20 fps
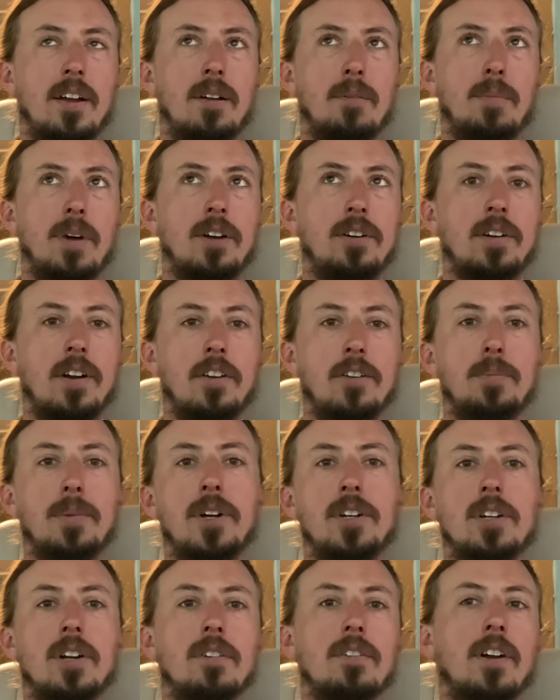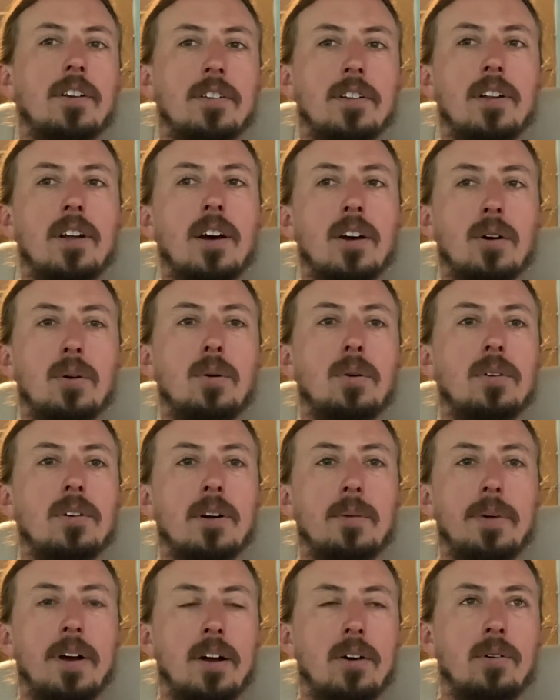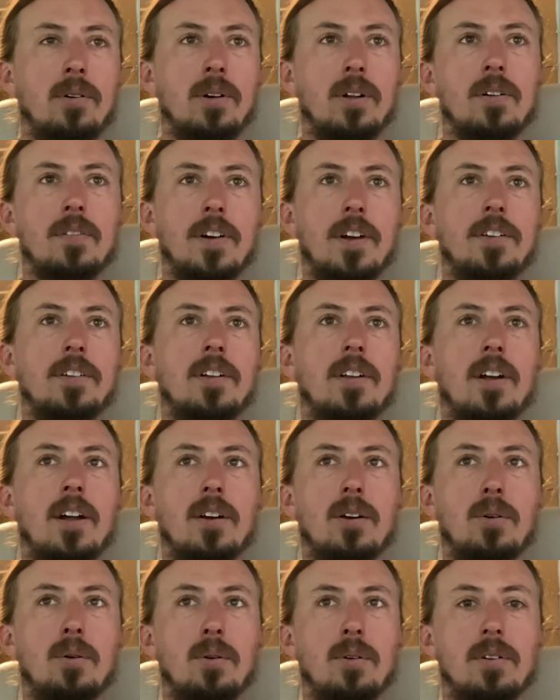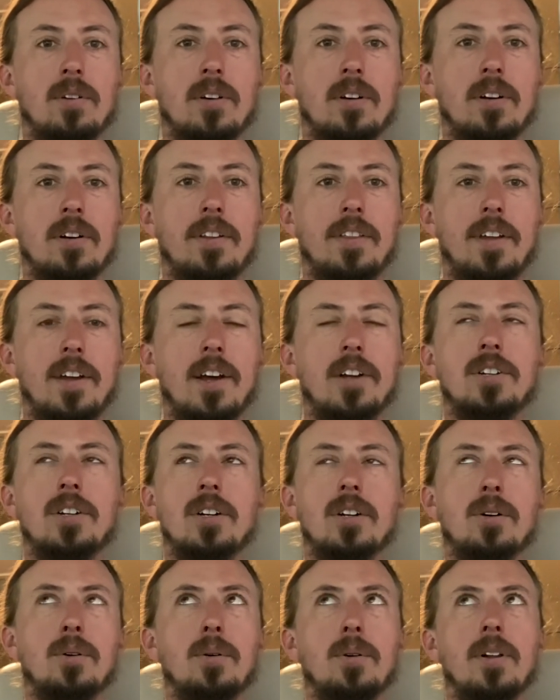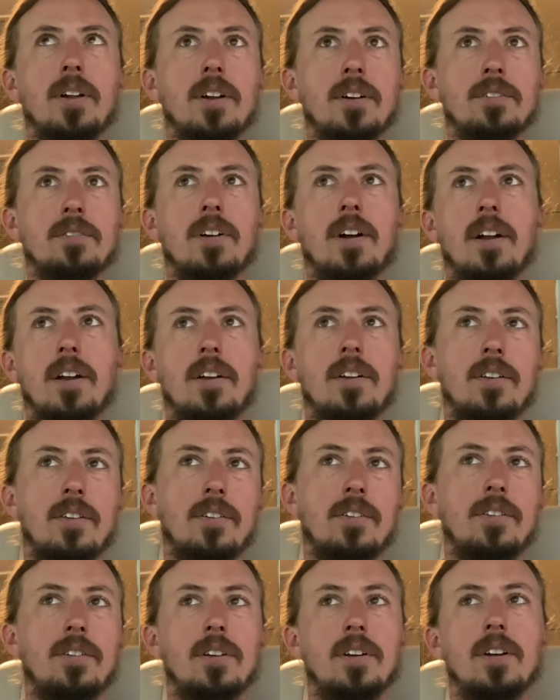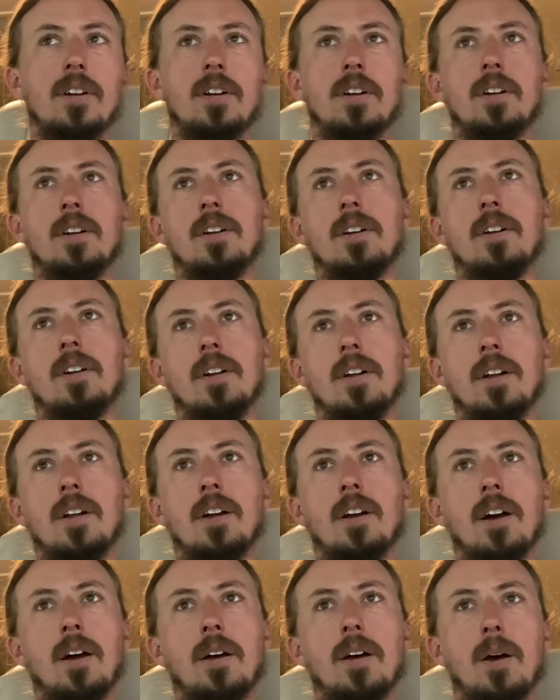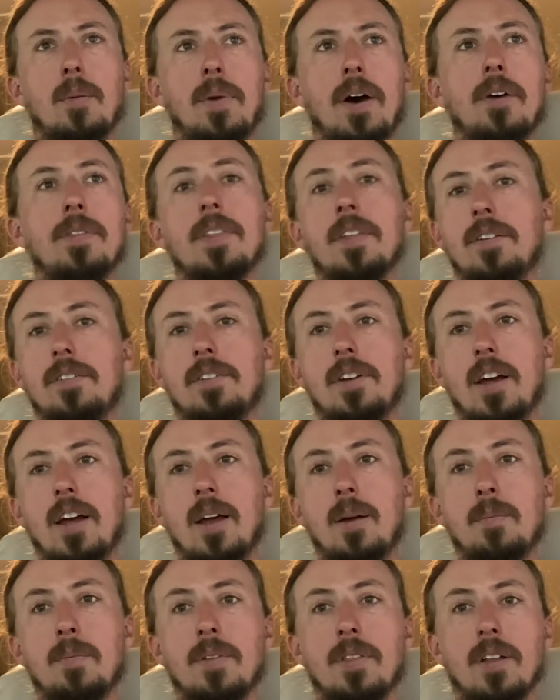My transmission runs a lot cooler, my oil runs a lot cooler, the engine coolant runs about the same.